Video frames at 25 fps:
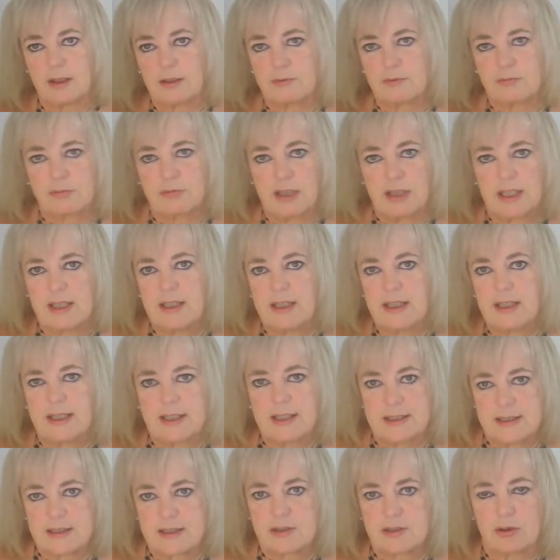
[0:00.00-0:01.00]

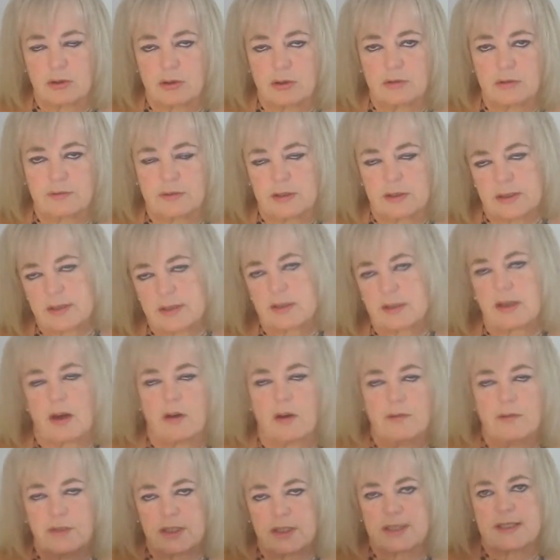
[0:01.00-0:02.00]
really sort of, because
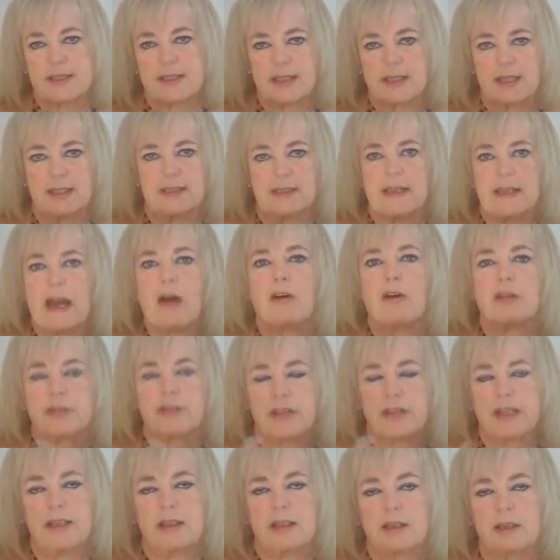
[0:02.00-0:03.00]
obviously now I
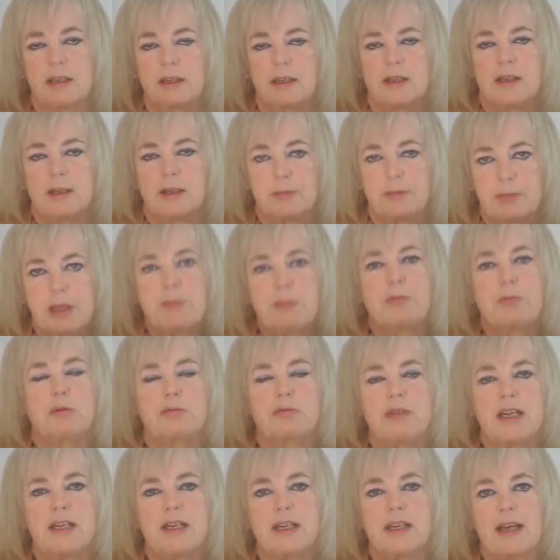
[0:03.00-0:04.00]
think people
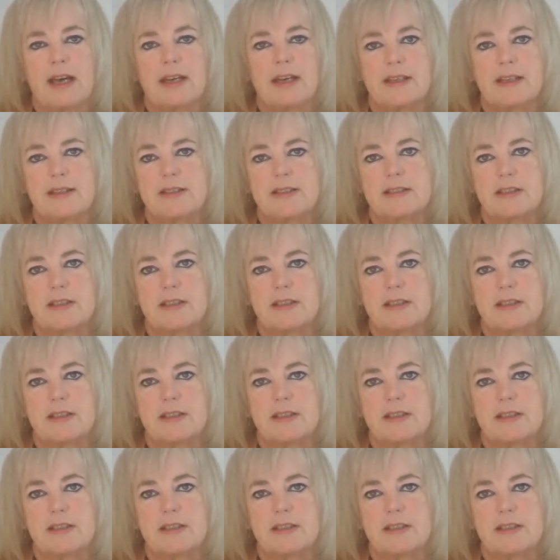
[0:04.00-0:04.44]
realize